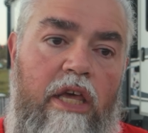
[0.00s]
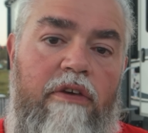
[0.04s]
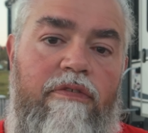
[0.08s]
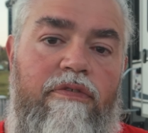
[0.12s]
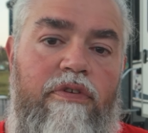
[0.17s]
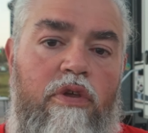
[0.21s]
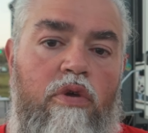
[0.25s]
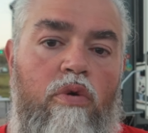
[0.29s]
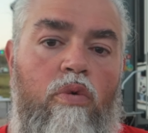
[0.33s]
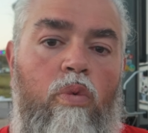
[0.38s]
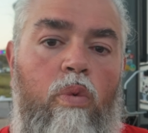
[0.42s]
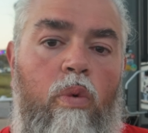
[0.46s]

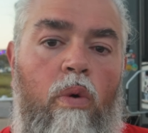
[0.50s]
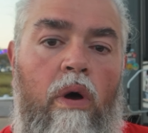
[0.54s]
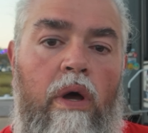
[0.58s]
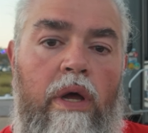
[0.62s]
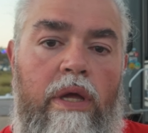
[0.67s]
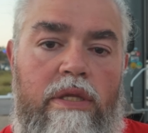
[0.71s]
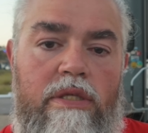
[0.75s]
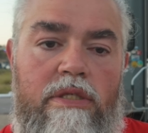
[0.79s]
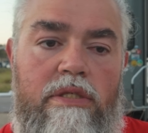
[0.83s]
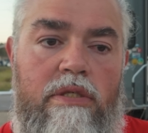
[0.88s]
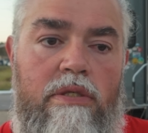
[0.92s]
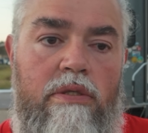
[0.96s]
If you
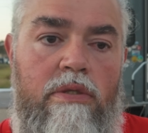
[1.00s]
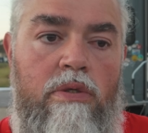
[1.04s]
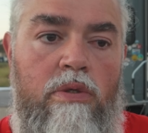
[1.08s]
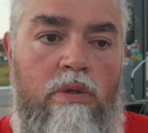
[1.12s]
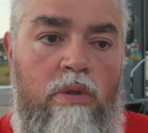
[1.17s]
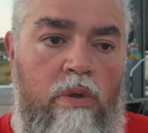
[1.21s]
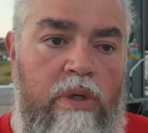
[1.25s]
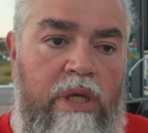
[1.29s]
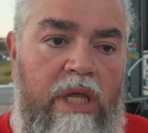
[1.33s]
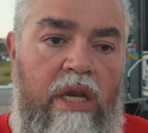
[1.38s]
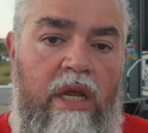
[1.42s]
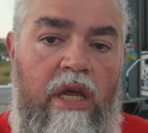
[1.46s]
want
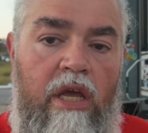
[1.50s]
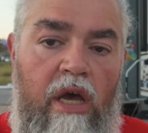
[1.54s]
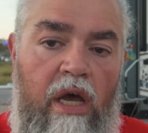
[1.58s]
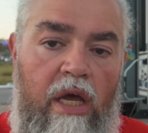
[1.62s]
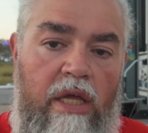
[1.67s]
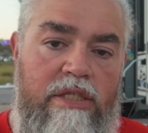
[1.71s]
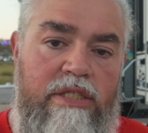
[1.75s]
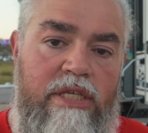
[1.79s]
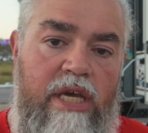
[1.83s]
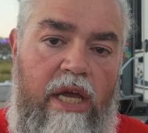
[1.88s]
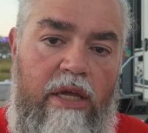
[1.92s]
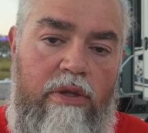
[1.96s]
to get in
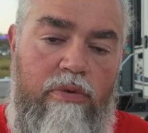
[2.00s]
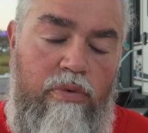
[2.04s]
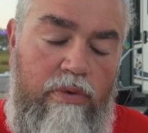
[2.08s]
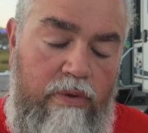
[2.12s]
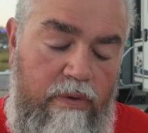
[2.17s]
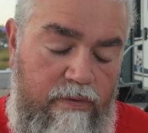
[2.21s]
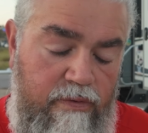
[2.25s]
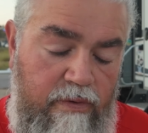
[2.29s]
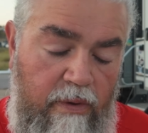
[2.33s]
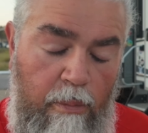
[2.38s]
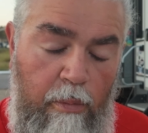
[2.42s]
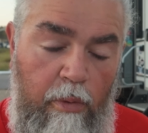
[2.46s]
contact
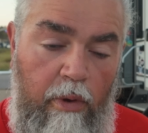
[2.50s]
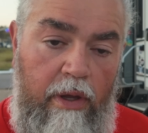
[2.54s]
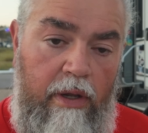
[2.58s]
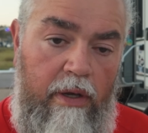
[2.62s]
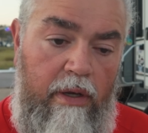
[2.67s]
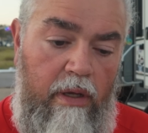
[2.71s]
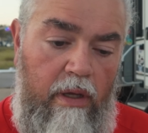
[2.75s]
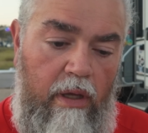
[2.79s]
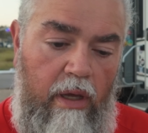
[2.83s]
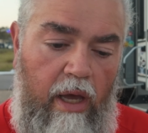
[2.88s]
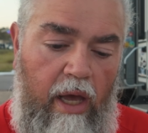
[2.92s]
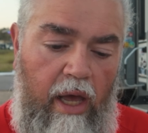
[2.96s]
with someone,